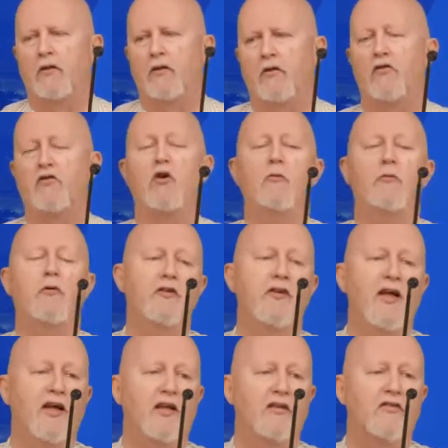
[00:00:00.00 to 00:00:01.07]
The scope of
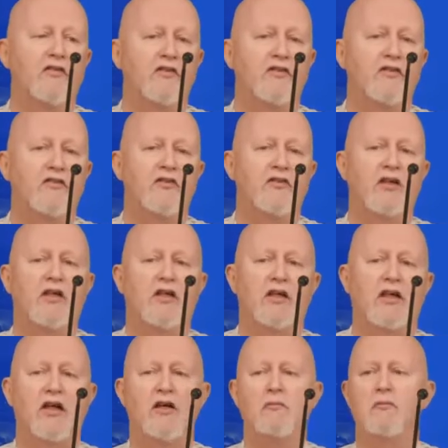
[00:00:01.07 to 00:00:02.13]
analysis.
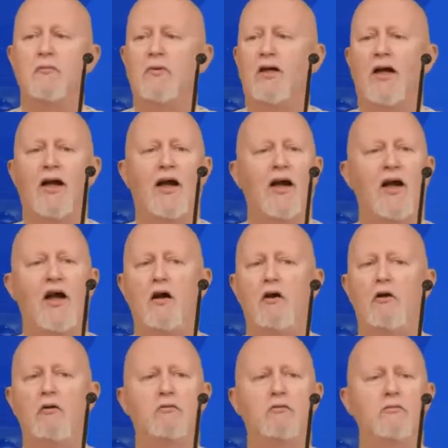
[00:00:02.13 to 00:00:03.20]

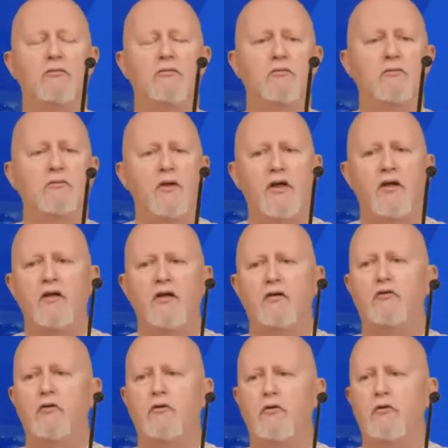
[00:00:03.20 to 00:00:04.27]
How many
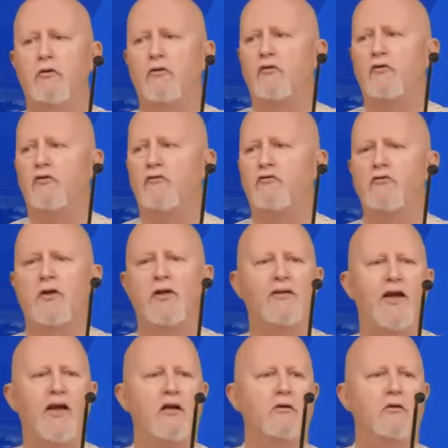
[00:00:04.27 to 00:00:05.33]
of you use drill
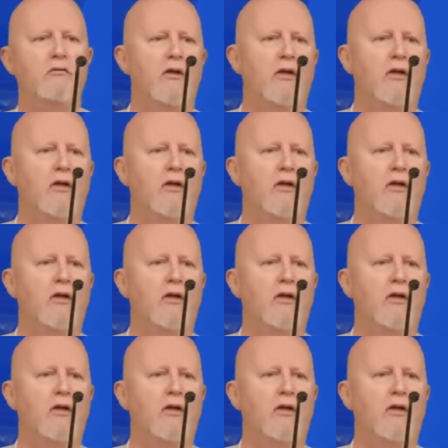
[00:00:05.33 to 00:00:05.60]
down